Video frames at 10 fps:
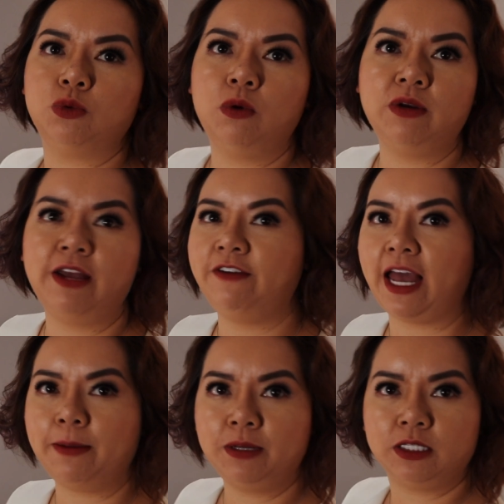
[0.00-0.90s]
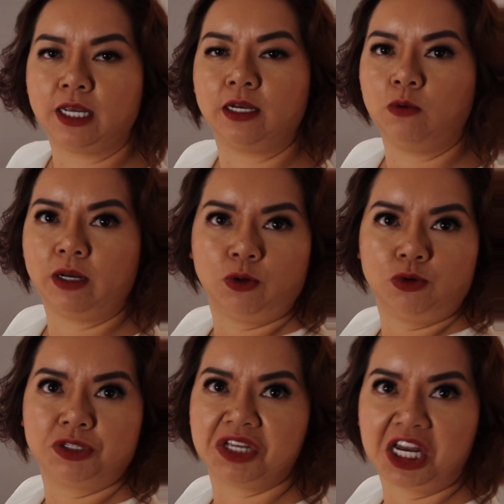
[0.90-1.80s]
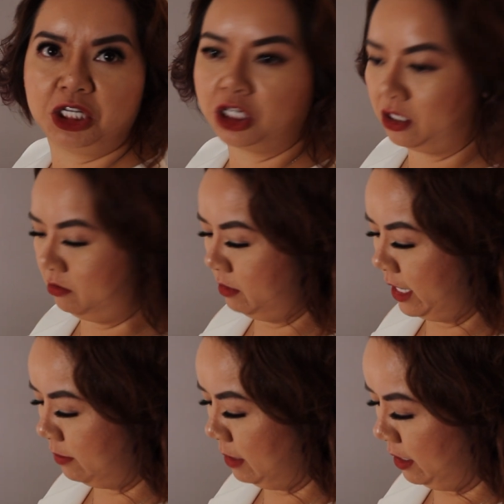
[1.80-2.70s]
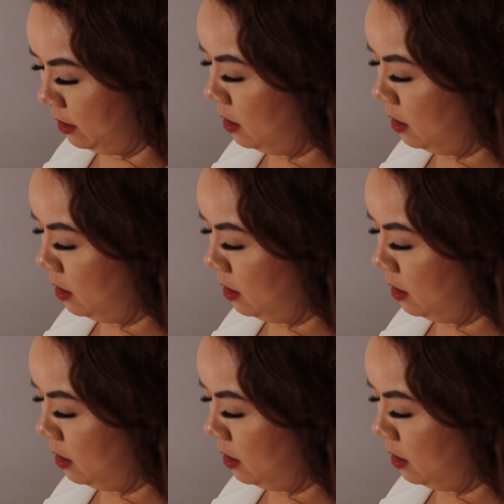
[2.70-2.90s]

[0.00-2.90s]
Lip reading: will never happen to anyone who's Asian like me.